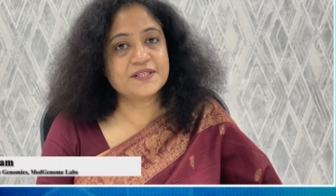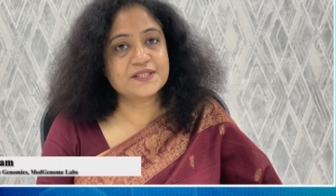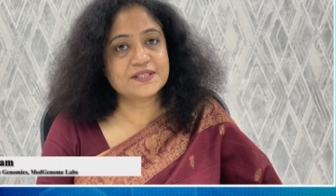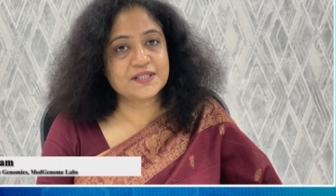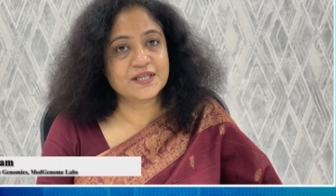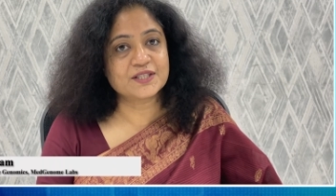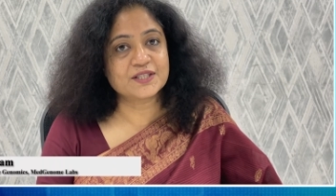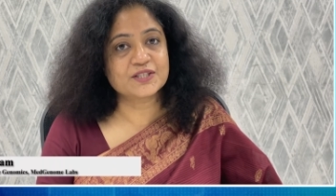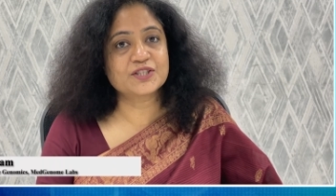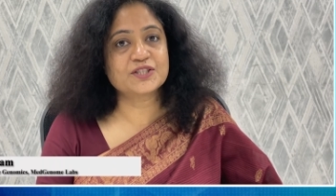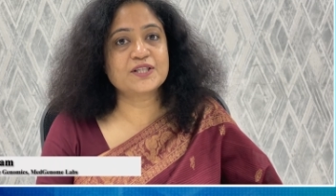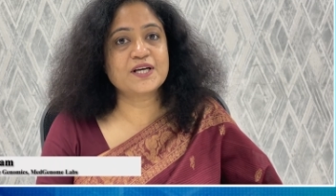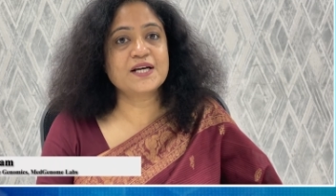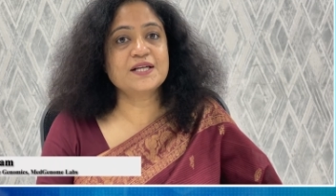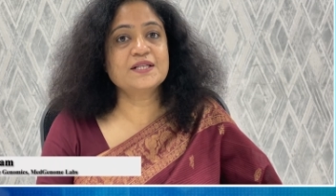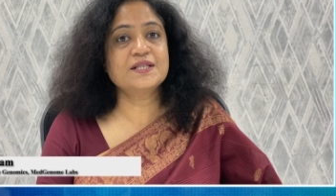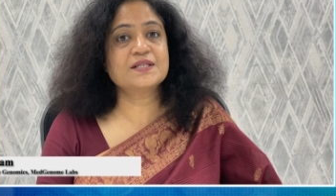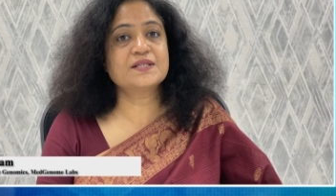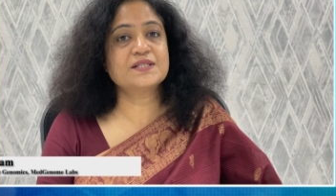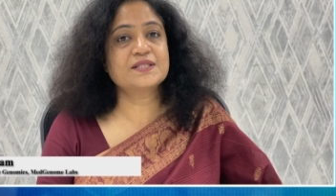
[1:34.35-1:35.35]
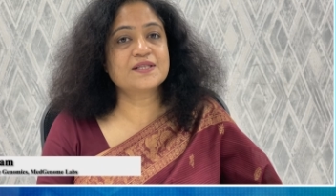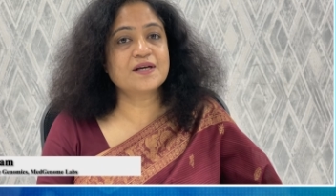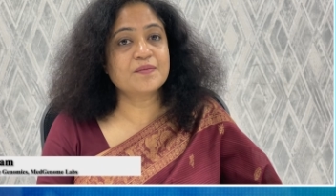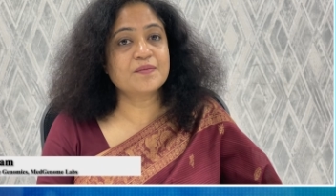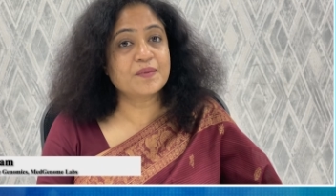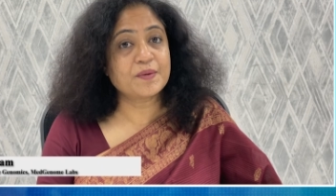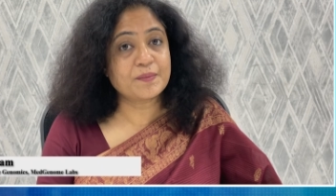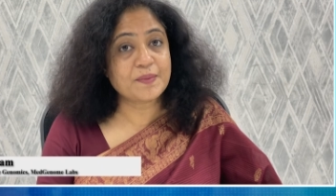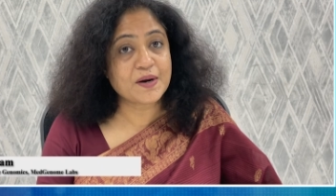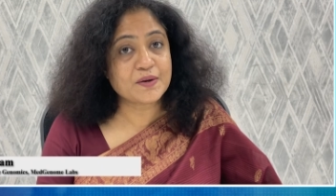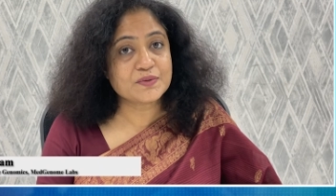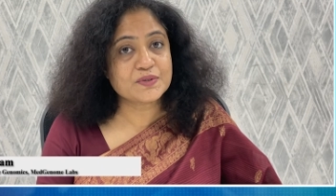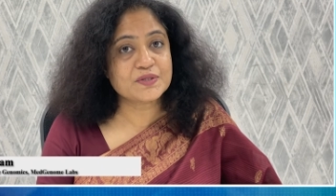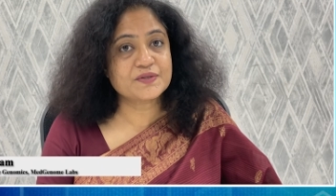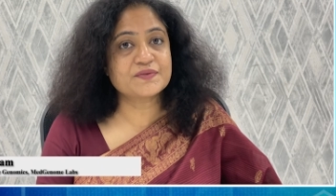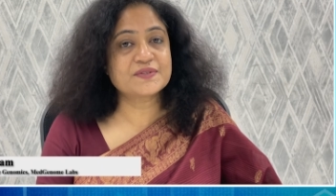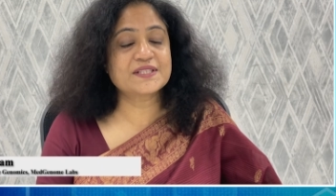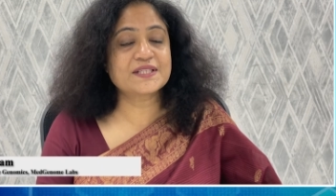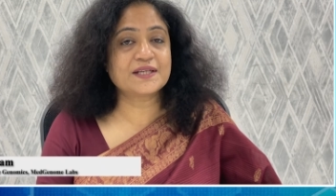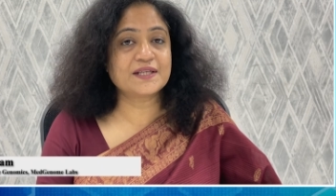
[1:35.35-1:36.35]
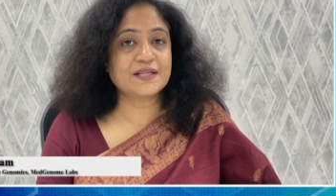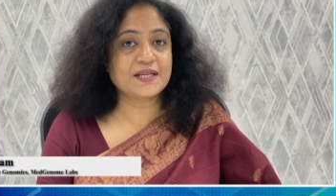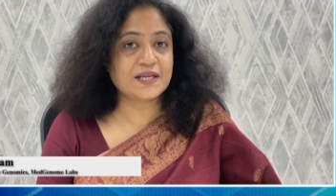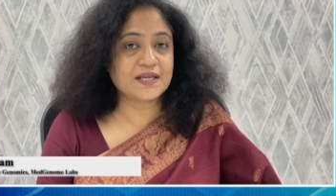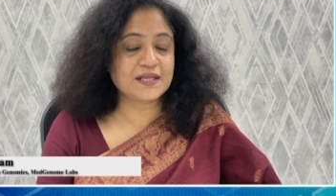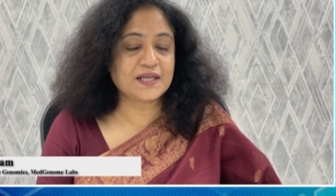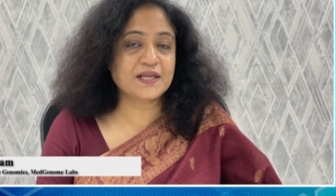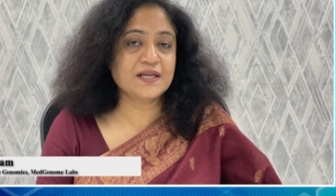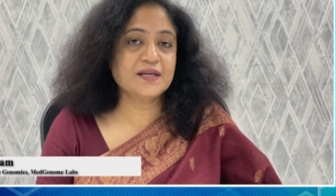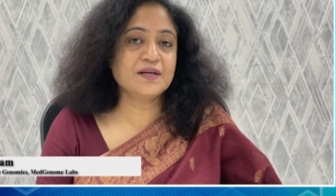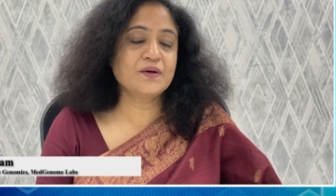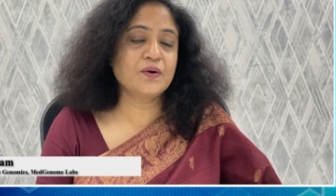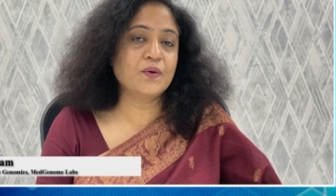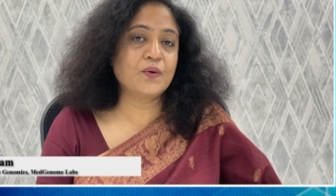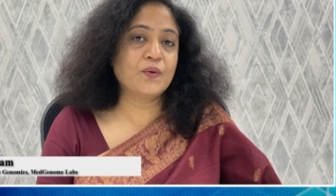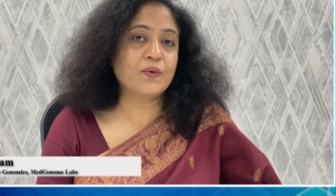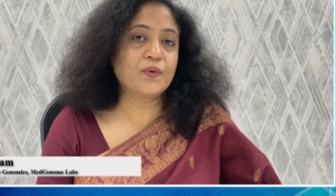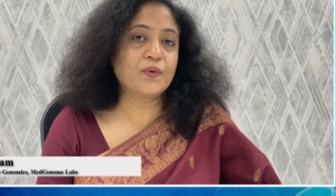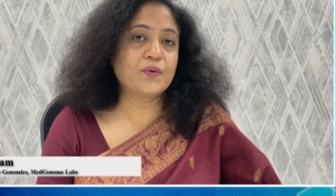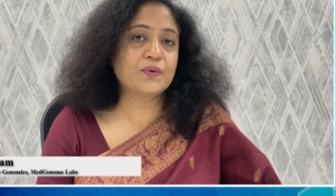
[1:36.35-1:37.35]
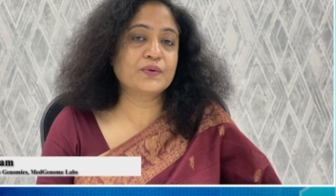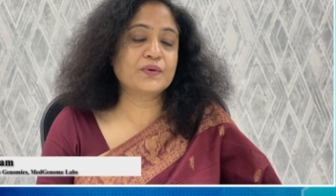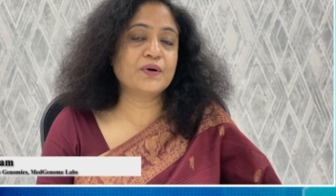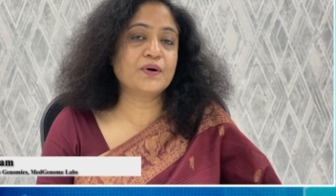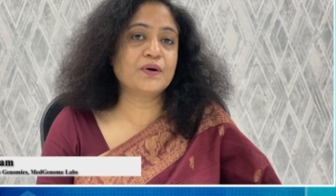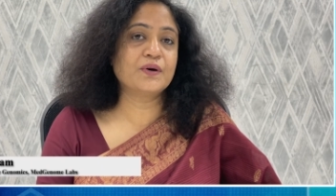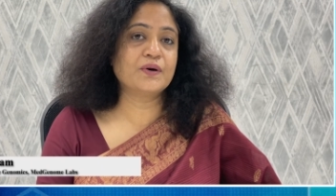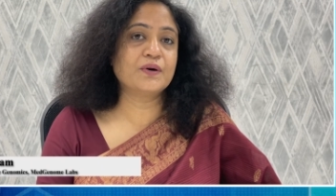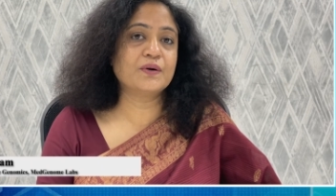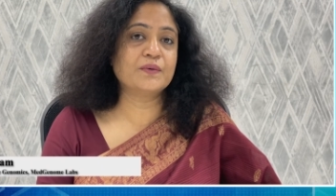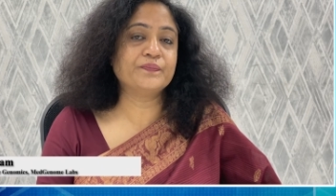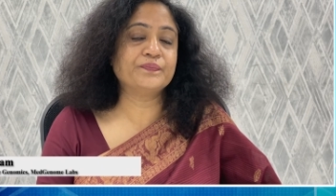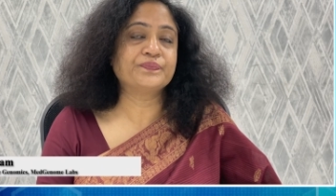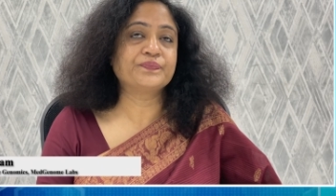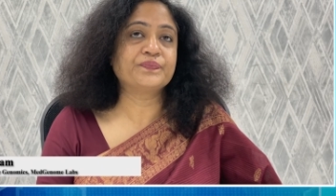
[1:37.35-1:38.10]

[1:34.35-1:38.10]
is such that some amount of screening or uh,